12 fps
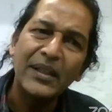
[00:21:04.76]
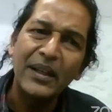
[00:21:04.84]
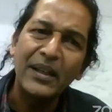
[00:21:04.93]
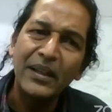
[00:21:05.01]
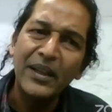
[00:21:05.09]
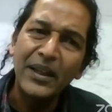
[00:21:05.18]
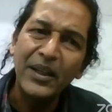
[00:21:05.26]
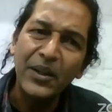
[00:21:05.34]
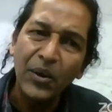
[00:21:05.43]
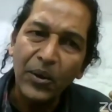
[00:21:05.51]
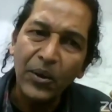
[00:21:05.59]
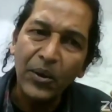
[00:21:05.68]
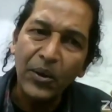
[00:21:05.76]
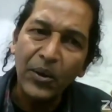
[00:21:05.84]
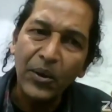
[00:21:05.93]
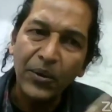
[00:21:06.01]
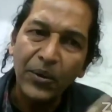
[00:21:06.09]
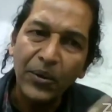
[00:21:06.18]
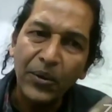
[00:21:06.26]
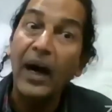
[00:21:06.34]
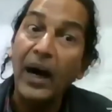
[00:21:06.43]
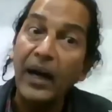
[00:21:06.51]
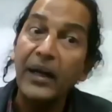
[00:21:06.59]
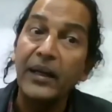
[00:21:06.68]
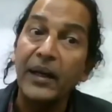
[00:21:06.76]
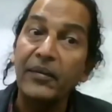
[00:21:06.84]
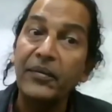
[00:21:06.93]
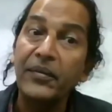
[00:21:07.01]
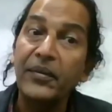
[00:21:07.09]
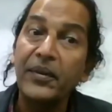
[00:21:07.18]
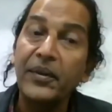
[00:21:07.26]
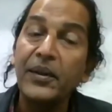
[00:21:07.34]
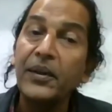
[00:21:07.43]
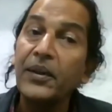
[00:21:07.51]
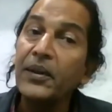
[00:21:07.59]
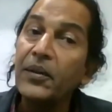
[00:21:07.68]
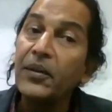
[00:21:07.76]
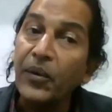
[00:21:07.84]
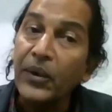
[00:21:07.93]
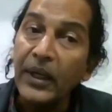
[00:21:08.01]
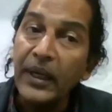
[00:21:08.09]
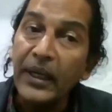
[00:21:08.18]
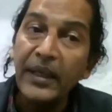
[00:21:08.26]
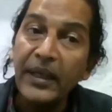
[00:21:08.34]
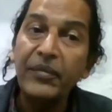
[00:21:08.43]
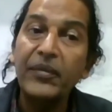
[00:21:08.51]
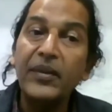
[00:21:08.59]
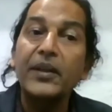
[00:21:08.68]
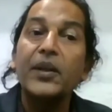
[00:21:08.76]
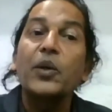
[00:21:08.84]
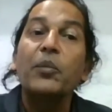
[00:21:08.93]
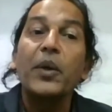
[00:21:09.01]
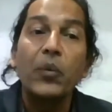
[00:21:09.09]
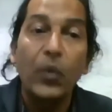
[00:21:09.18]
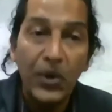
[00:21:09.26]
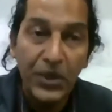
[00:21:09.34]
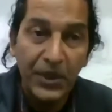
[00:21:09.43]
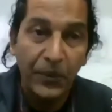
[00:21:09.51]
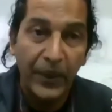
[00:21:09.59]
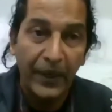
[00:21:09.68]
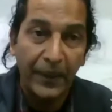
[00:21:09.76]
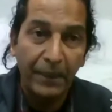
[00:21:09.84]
it did not rain hard enough for the leaf litter to be washed away.